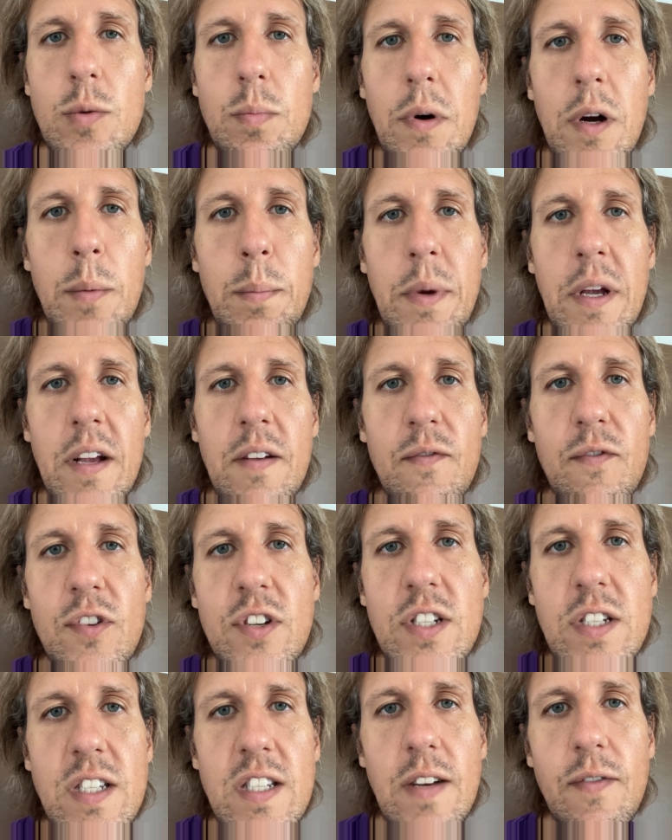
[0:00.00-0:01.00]
by being
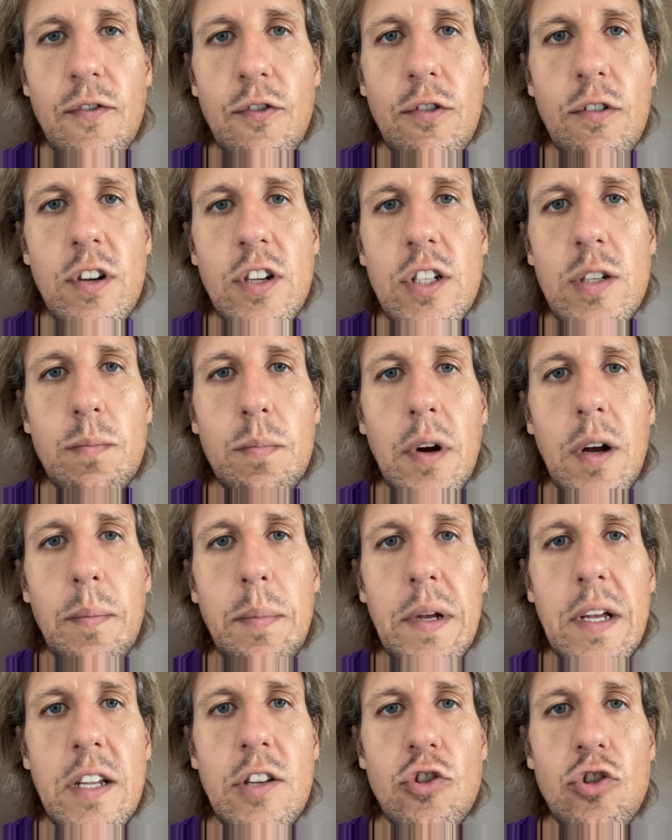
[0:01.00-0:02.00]
vociferous, by
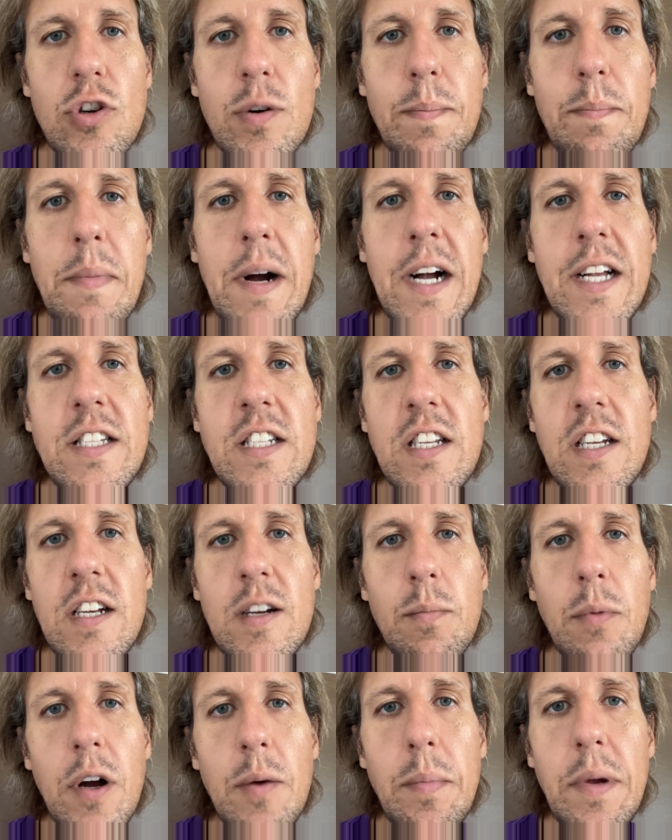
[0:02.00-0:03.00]
being dramatic,
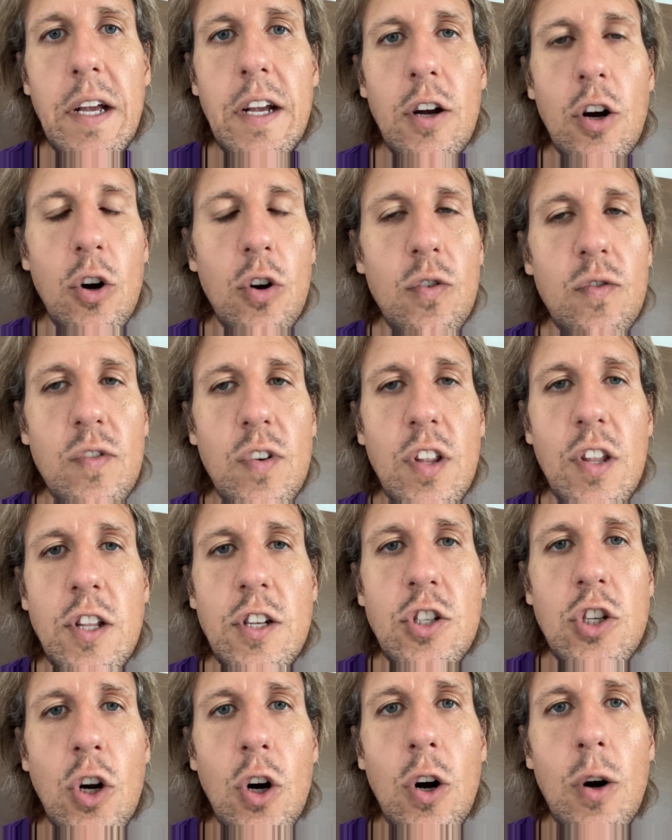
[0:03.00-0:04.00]
by being over the
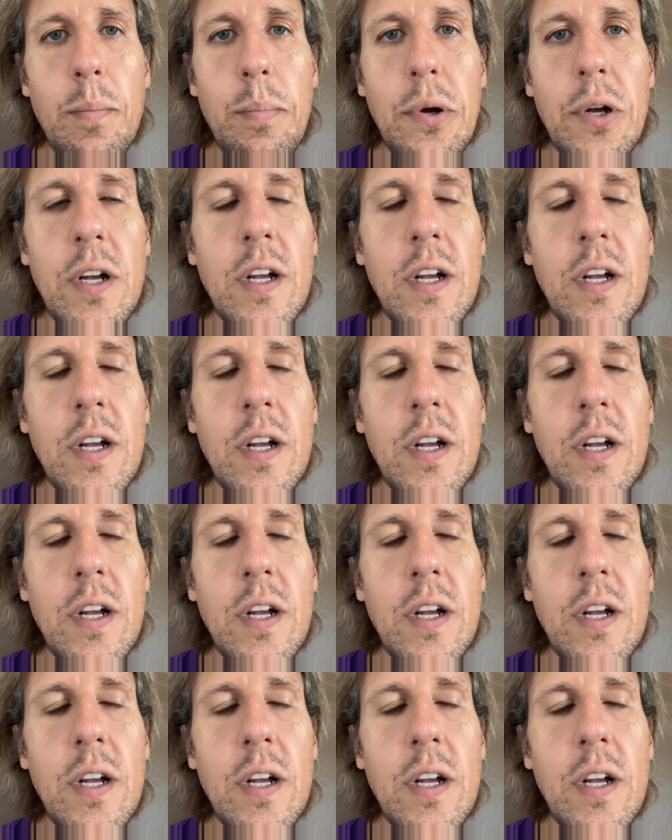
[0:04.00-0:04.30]
top.